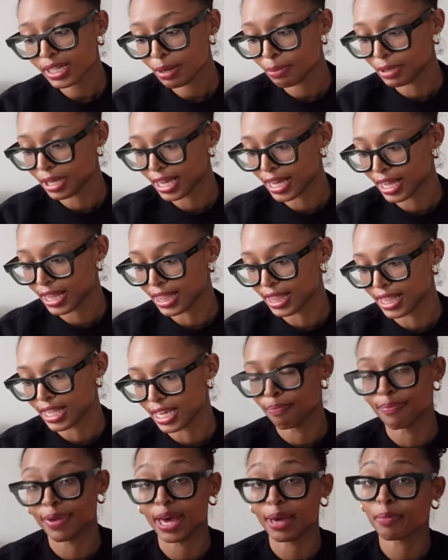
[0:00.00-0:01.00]
up getting
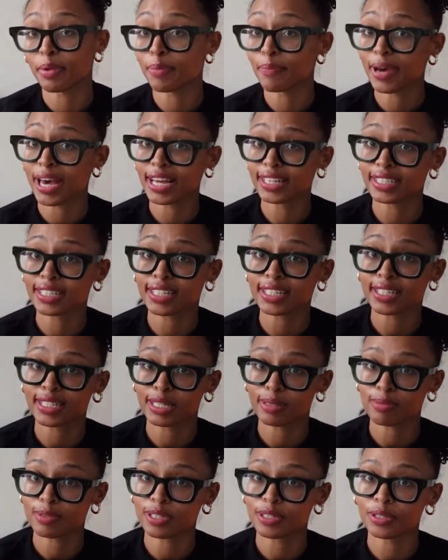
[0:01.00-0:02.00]
the Baby Magic
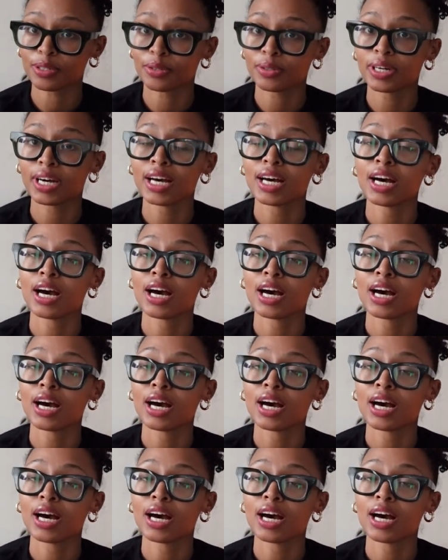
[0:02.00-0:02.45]
sleep suit